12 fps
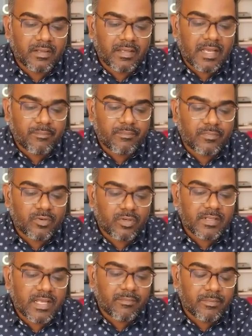gap, not
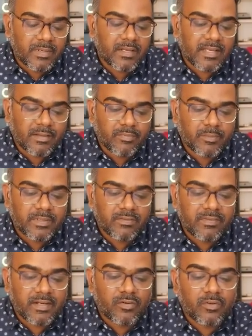a gap up, gap up, and
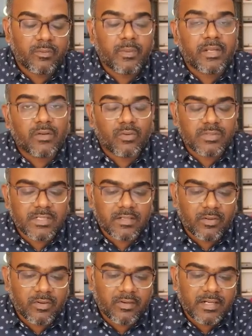then we had all the way closing
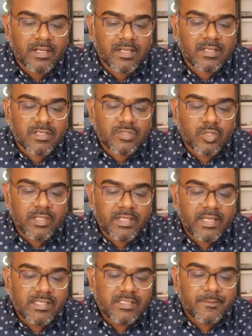down, right? So in
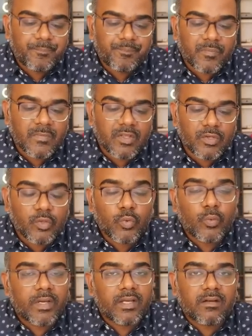case you
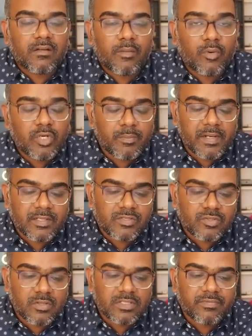were about to buy the
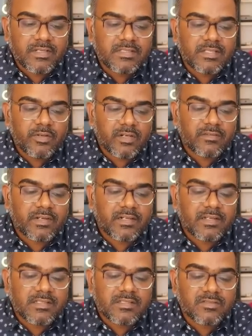stock, the first thing you could have
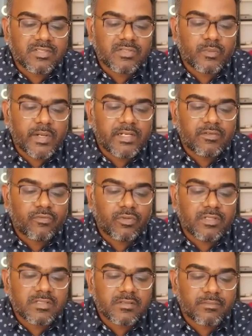done is just waited for
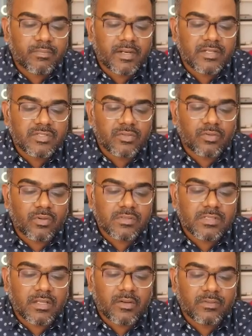this price to
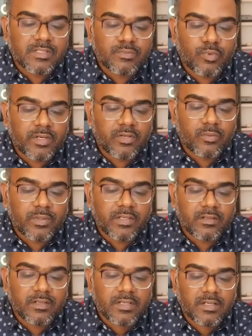cross around this point over
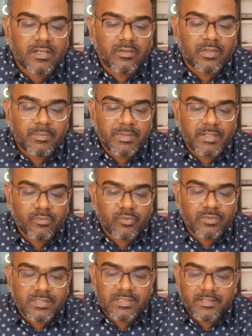here. Now, let me
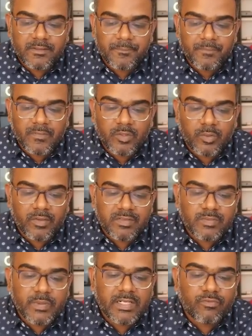remove this here. You could have
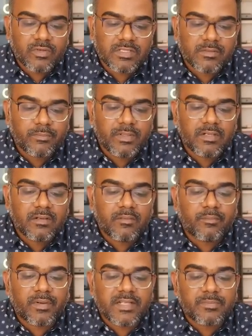just waited for a simple
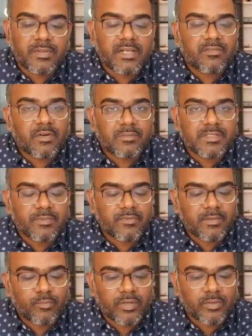price break from this
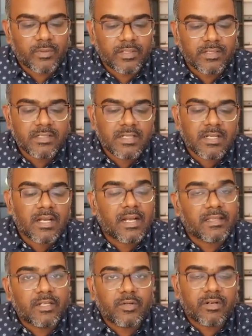pivot point over here,
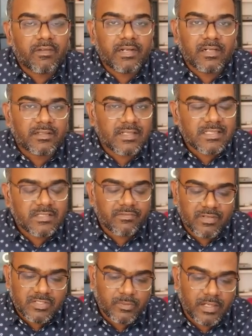and then you could have entered. That's the
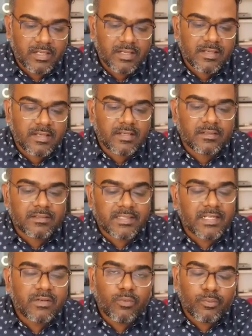first way. The
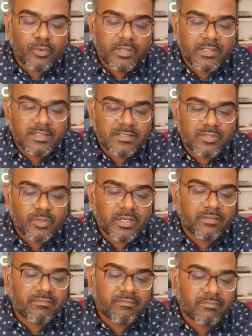second point is you could
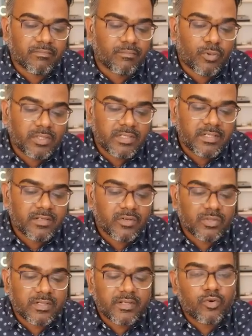have bought it here
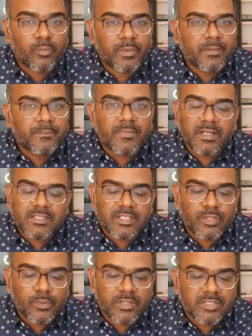on the day open. Let's
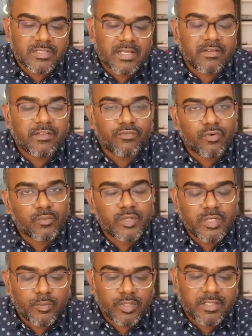say you were just having
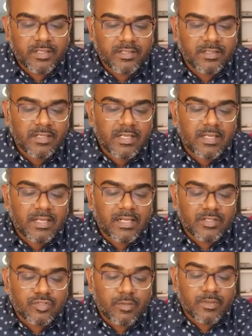FOMO, you bought it here,
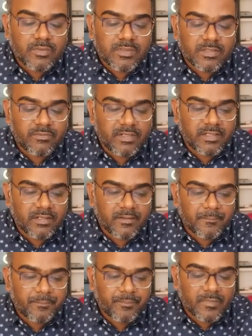and the stop loss was somewhere here,
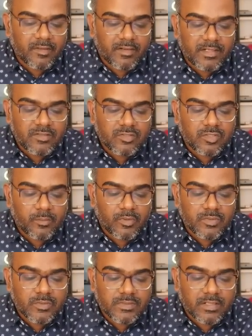right? So stop
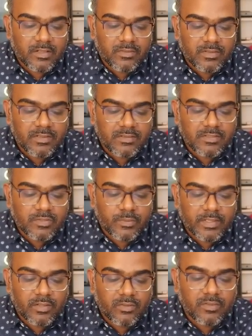loss was around the
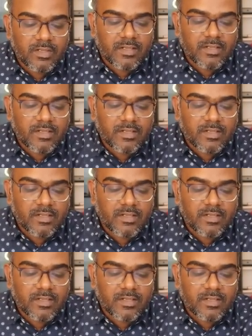swing low,